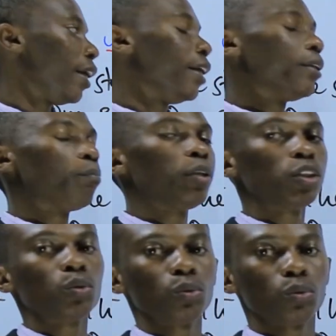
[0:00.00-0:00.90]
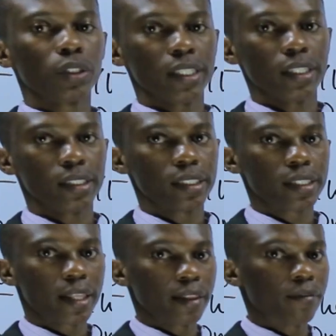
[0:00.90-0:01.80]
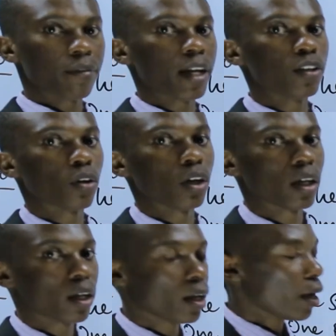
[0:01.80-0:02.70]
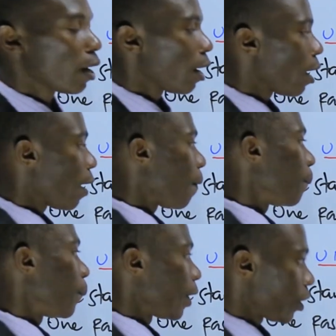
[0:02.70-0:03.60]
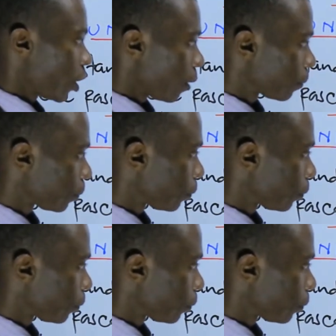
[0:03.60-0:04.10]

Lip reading: and P2 is the final pressure.